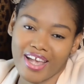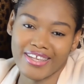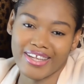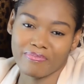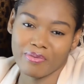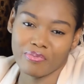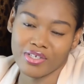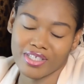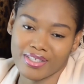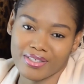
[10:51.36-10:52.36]
and yet be
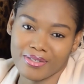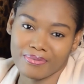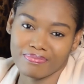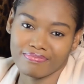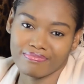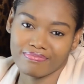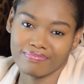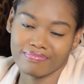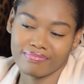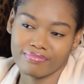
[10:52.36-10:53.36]
present.
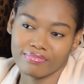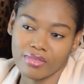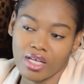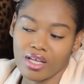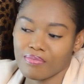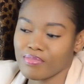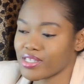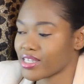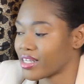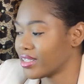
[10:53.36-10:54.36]
Be
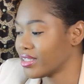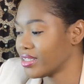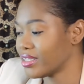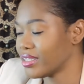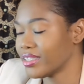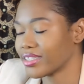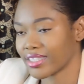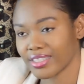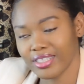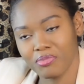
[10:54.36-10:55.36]

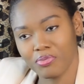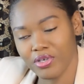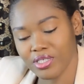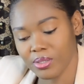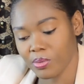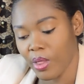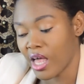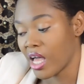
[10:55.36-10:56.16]
scarce and yet be present.